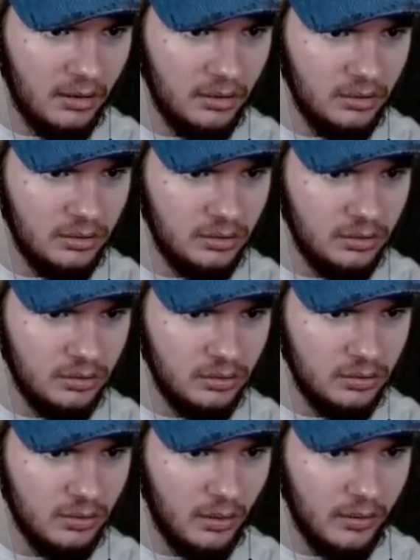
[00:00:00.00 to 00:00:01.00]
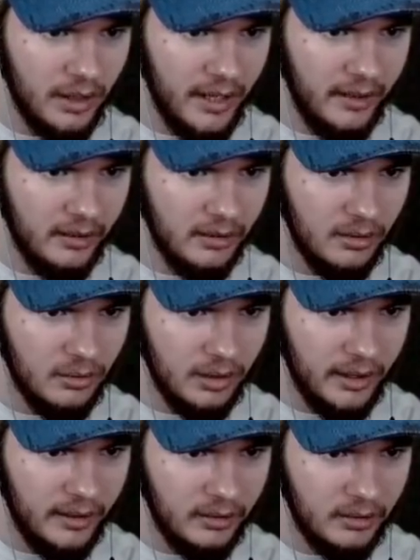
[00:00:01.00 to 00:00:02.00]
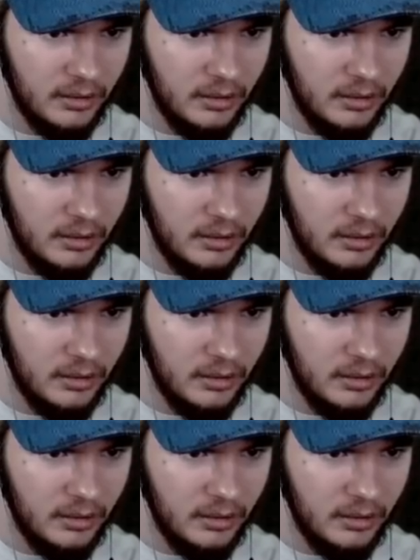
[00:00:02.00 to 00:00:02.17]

Ooh, okay, okay.